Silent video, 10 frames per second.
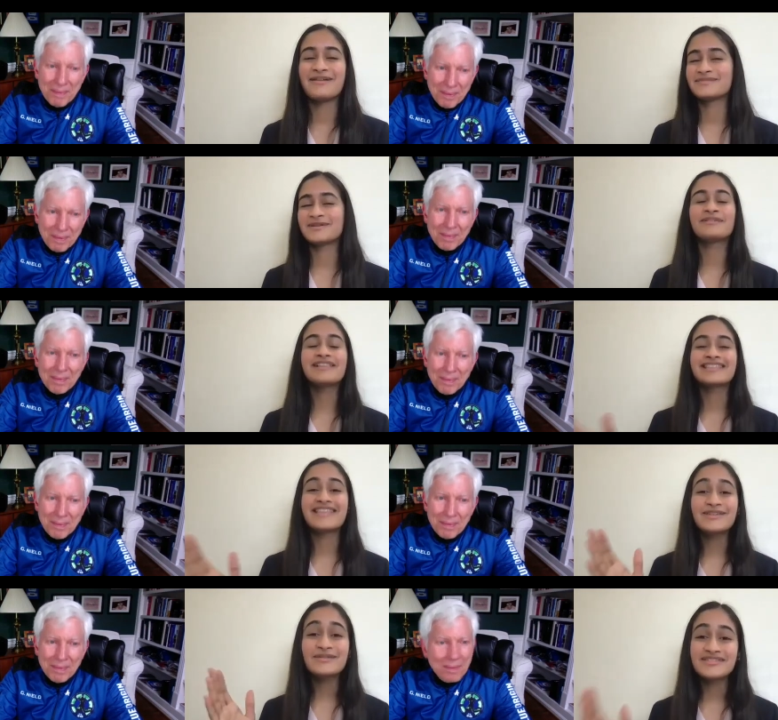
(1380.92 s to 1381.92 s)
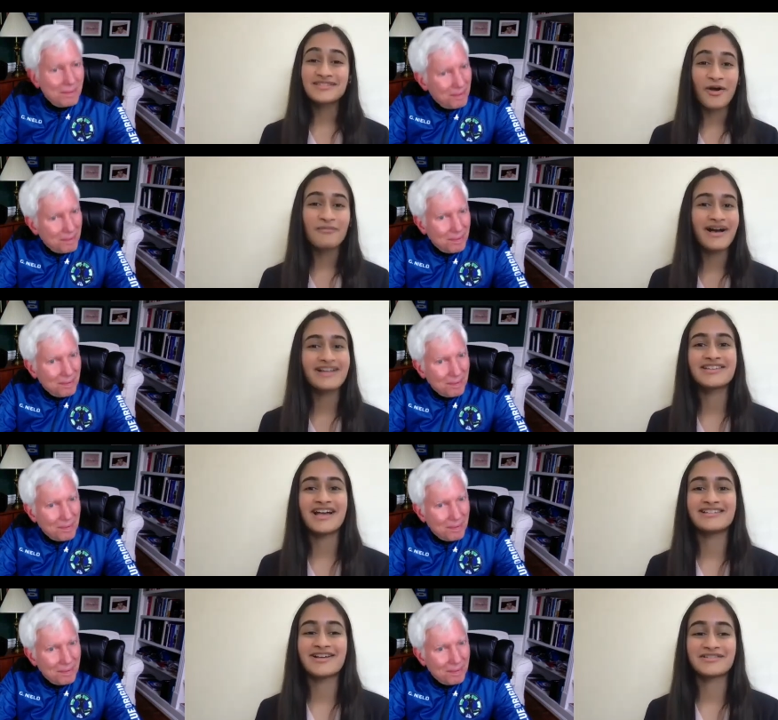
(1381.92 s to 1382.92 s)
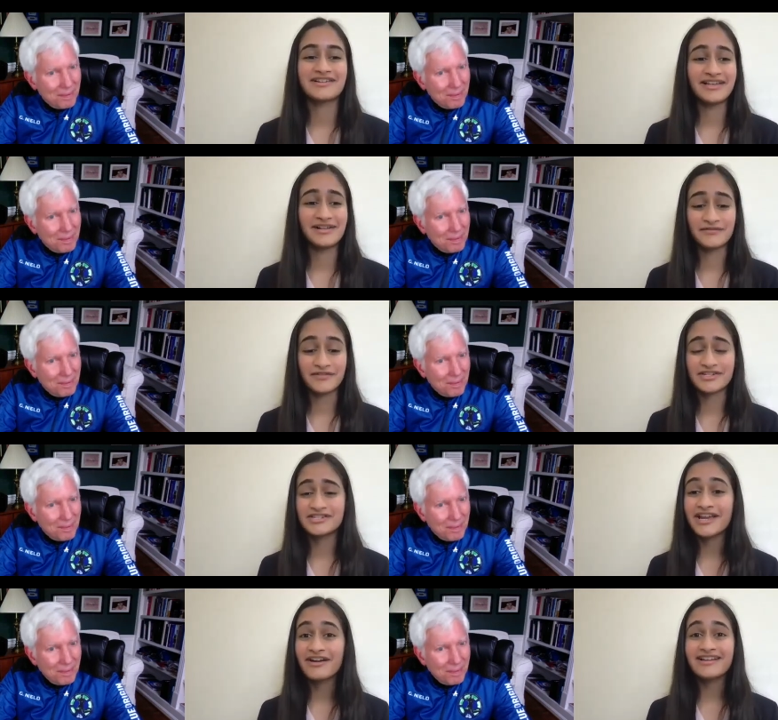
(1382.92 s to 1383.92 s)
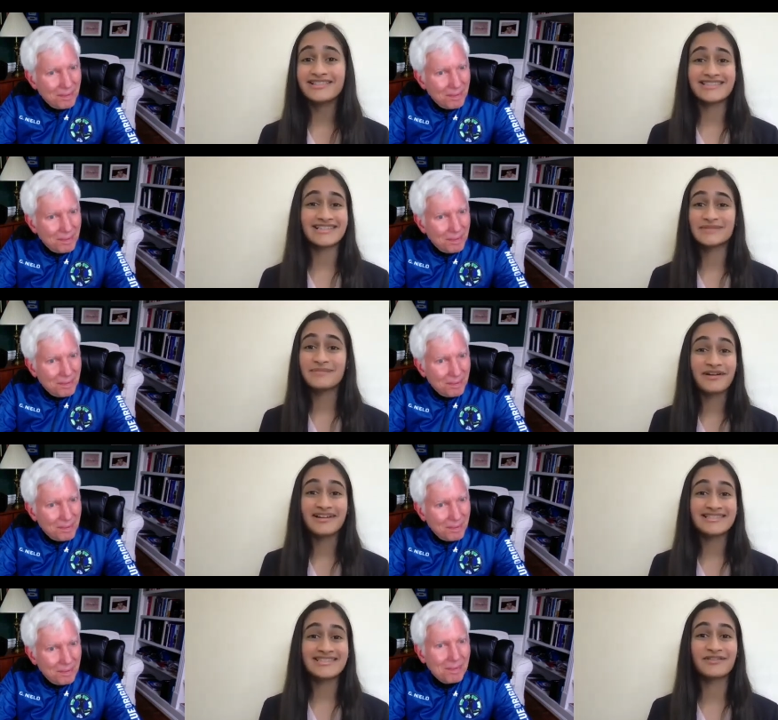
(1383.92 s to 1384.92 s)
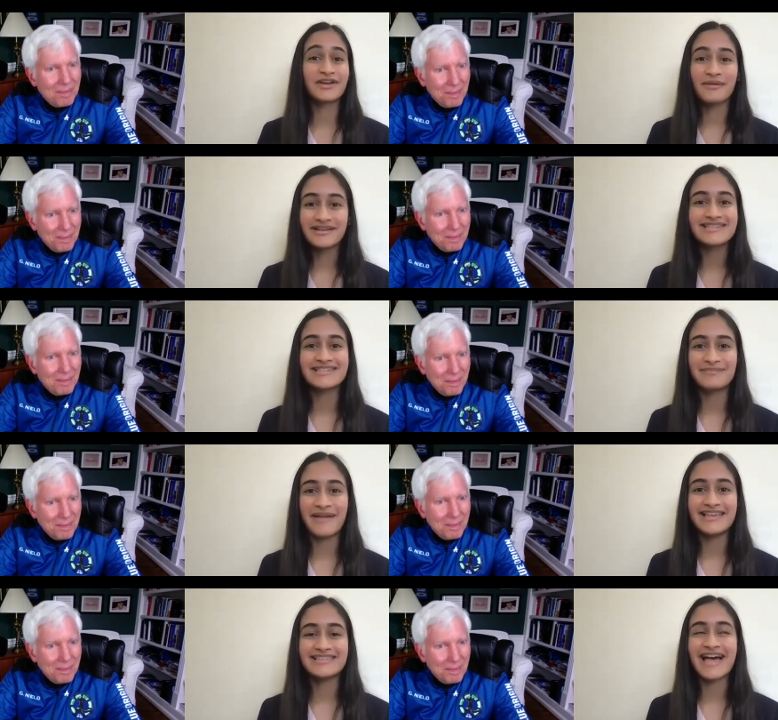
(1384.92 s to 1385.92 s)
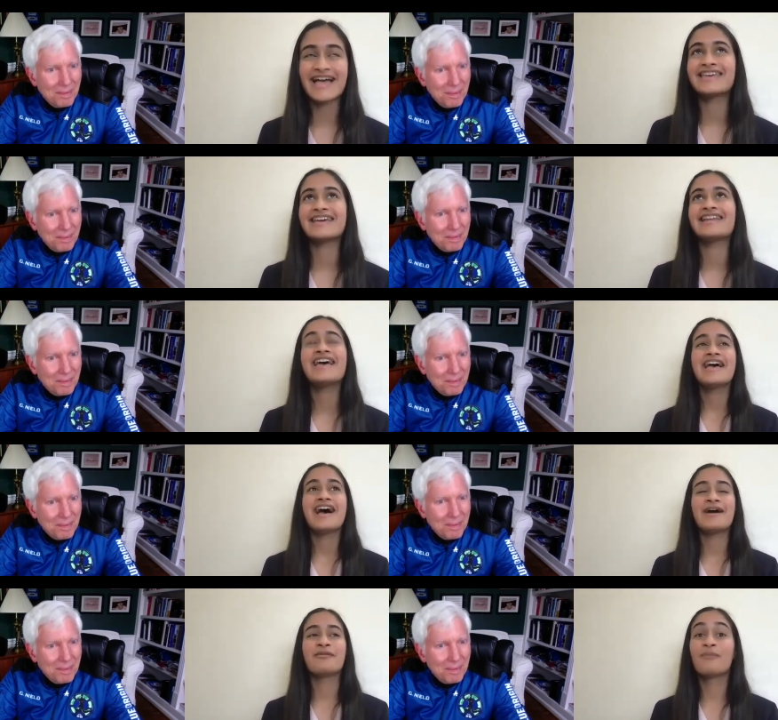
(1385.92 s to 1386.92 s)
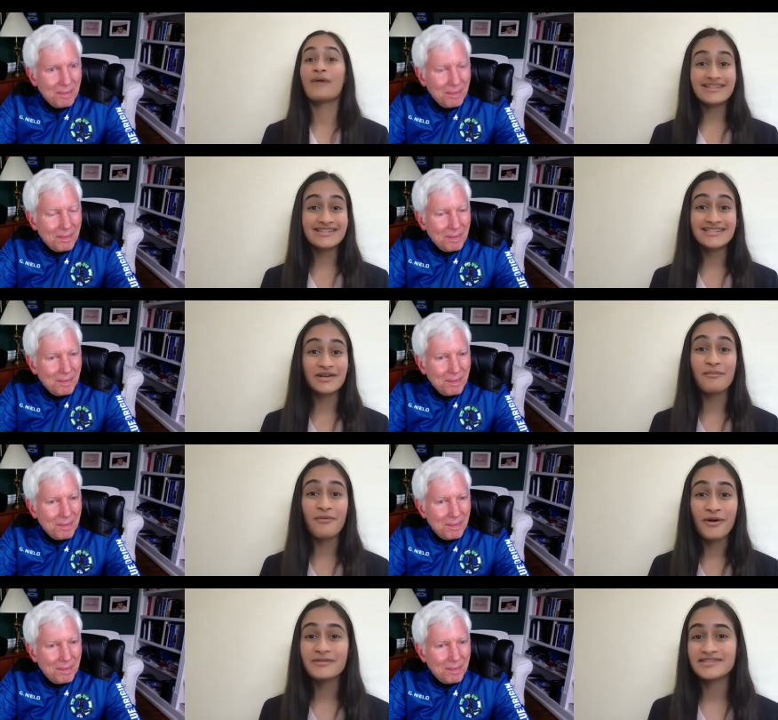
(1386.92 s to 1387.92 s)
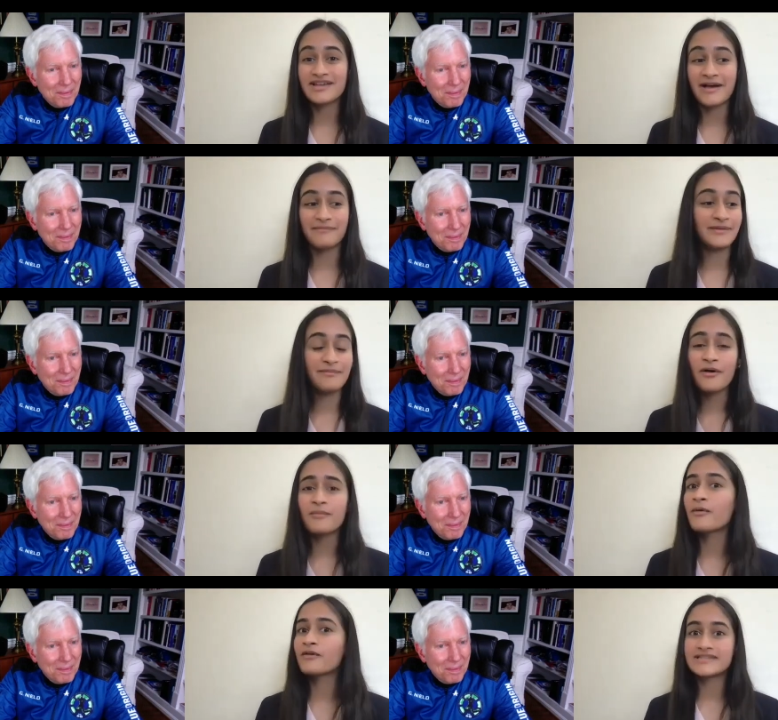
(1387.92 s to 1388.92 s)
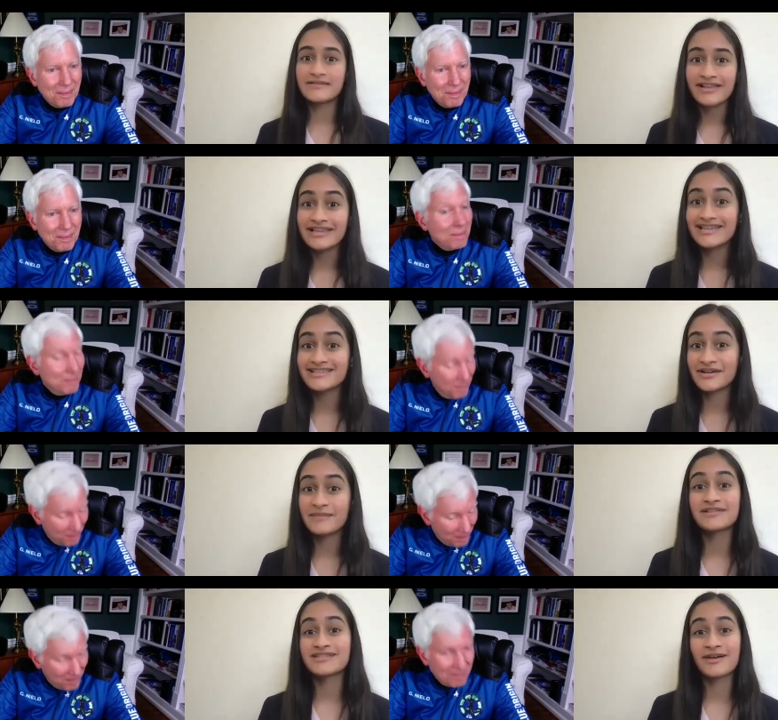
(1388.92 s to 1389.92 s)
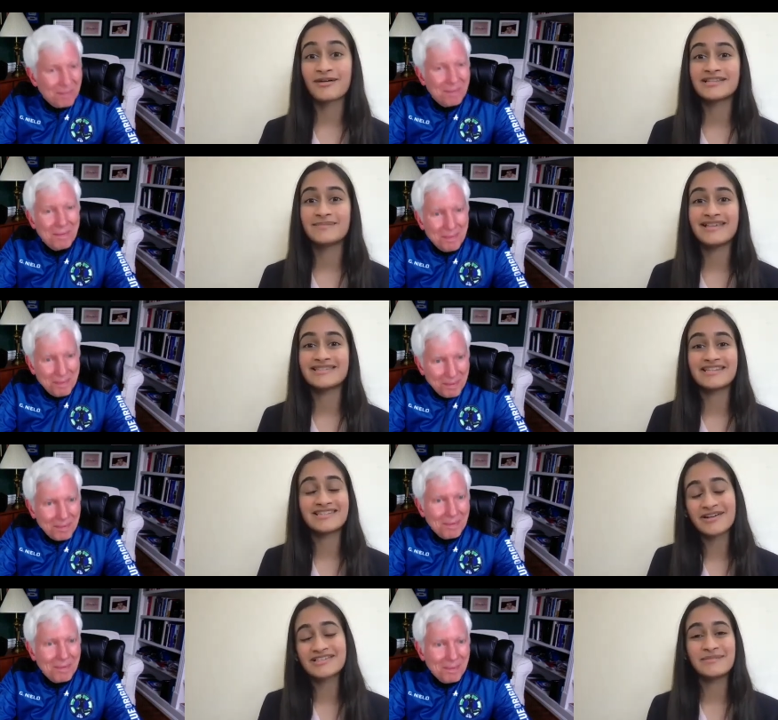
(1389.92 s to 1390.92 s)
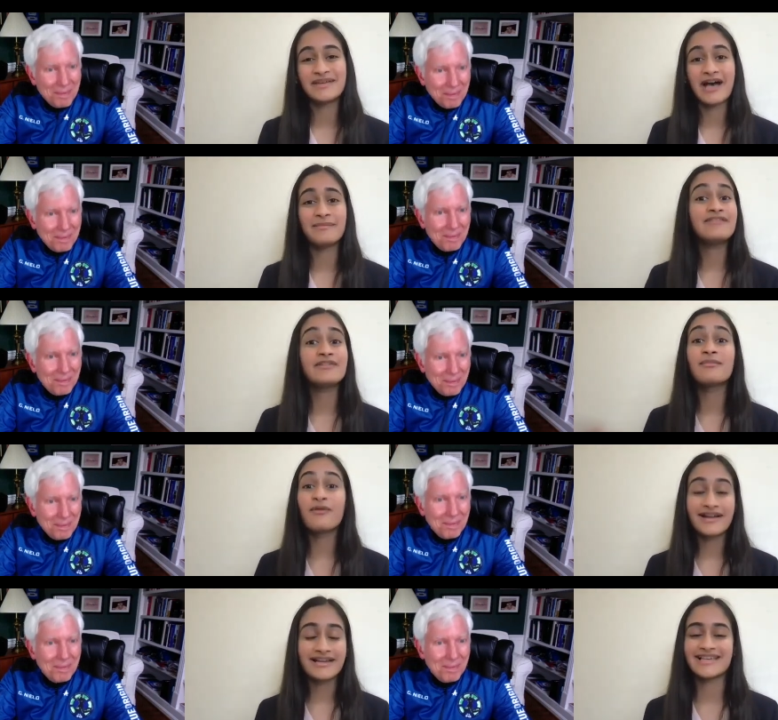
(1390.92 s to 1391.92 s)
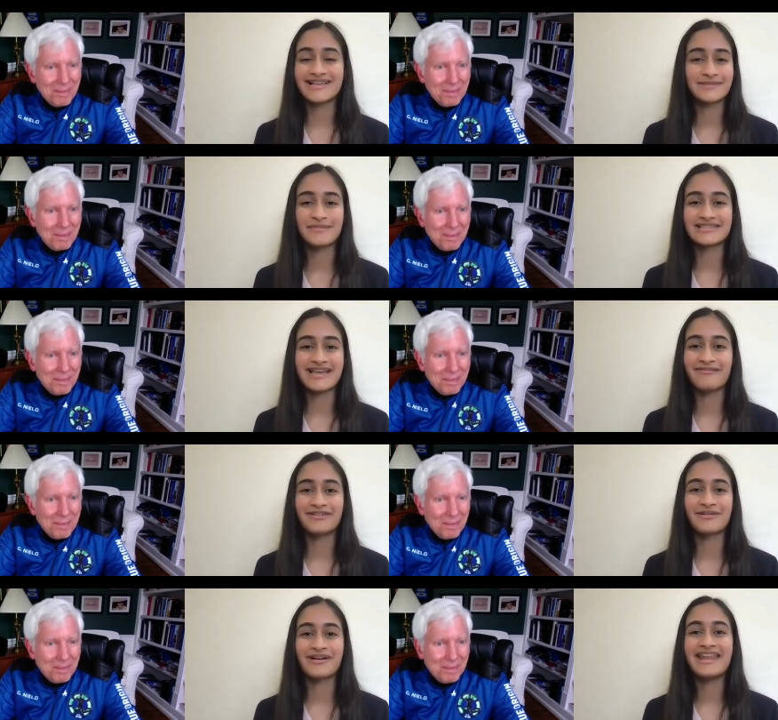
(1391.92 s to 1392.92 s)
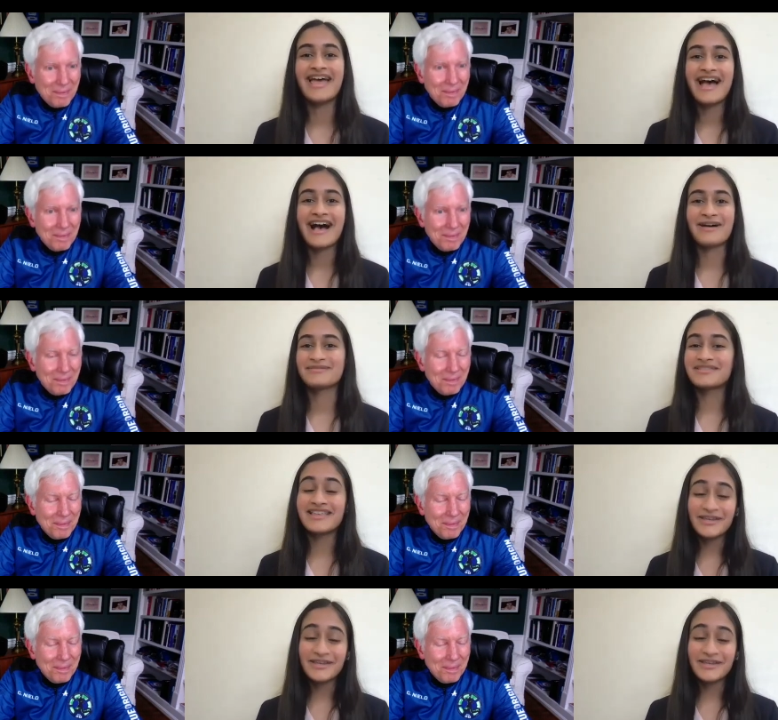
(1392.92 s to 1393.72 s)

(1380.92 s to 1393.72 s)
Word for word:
Speaker 1: Um, so really, thank you so much, uh, Dr. Nield, for sharing this experience of going to space. I can't uh, wait till more uh, people, more civilians are able to go to space, and it starts to become even more accessible to everyone. Um, so